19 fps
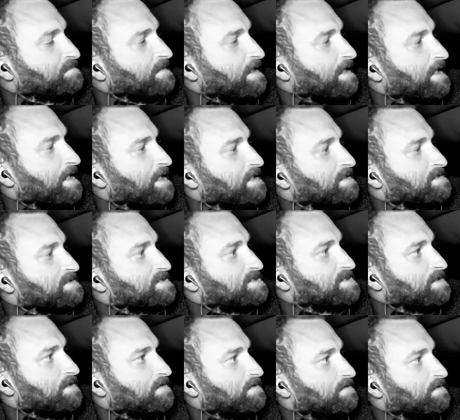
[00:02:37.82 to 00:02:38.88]
And
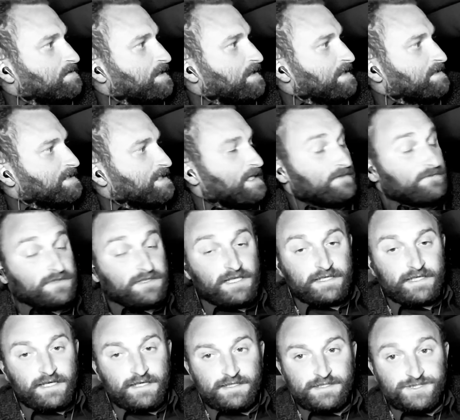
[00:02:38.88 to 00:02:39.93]
so I thought, well,
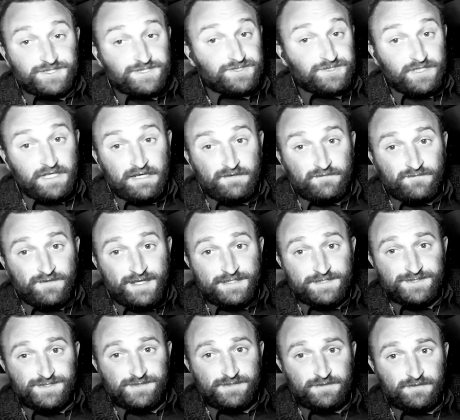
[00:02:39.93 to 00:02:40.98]
I got to just drive
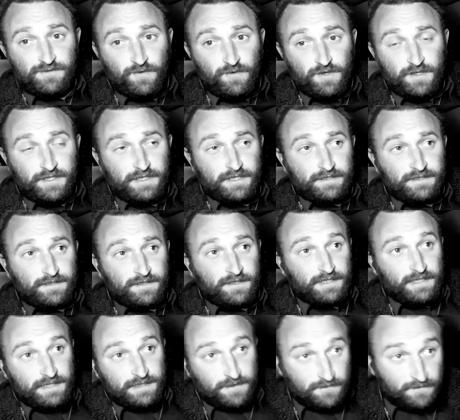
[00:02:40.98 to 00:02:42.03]
right to Oregon.
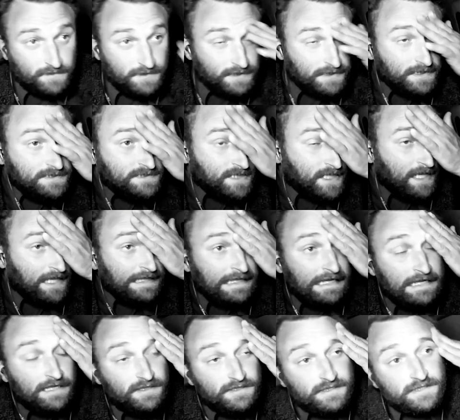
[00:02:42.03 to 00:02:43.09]
I don't really get to hang
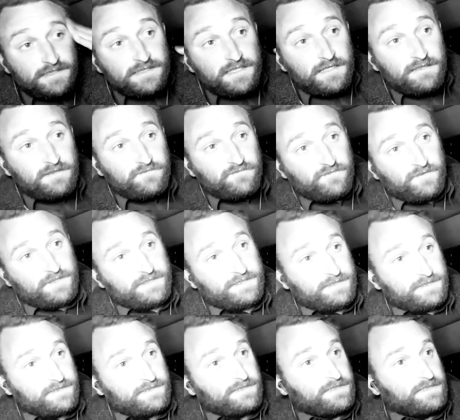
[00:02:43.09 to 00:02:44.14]
out in
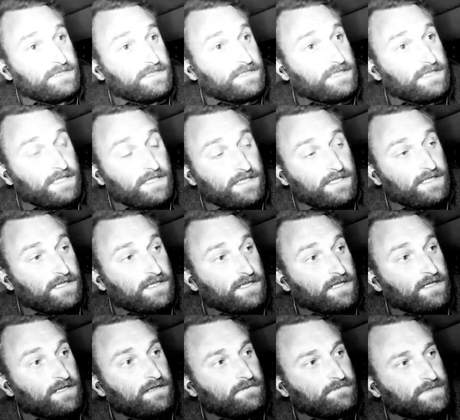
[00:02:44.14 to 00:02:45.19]
California.
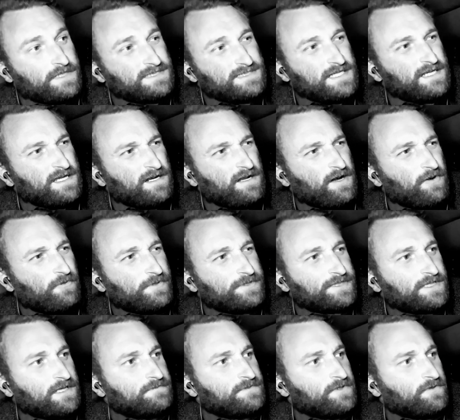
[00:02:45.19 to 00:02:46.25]
Um, 'cause I kind of, I
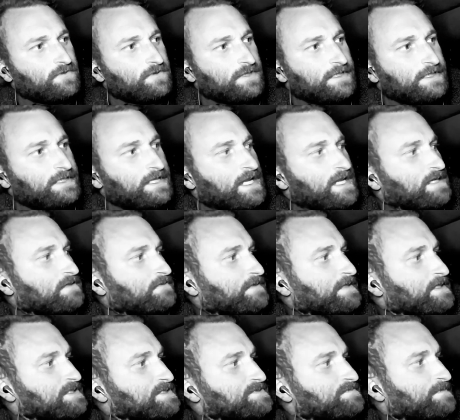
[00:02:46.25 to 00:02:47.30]
wanted to come to Oregon
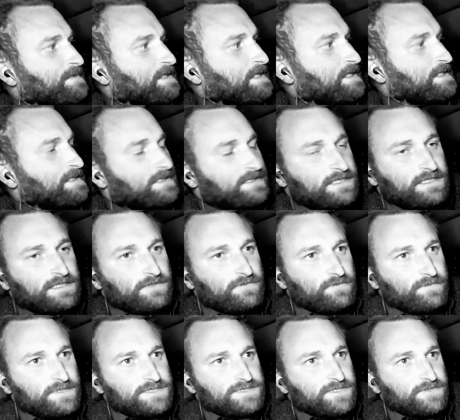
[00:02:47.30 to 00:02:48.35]
anyways, but I didn't think it
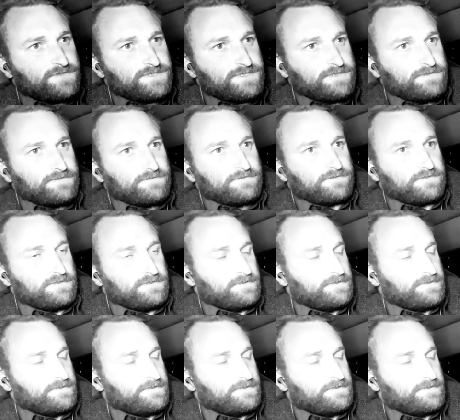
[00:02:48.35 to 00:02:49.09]
would be so soon.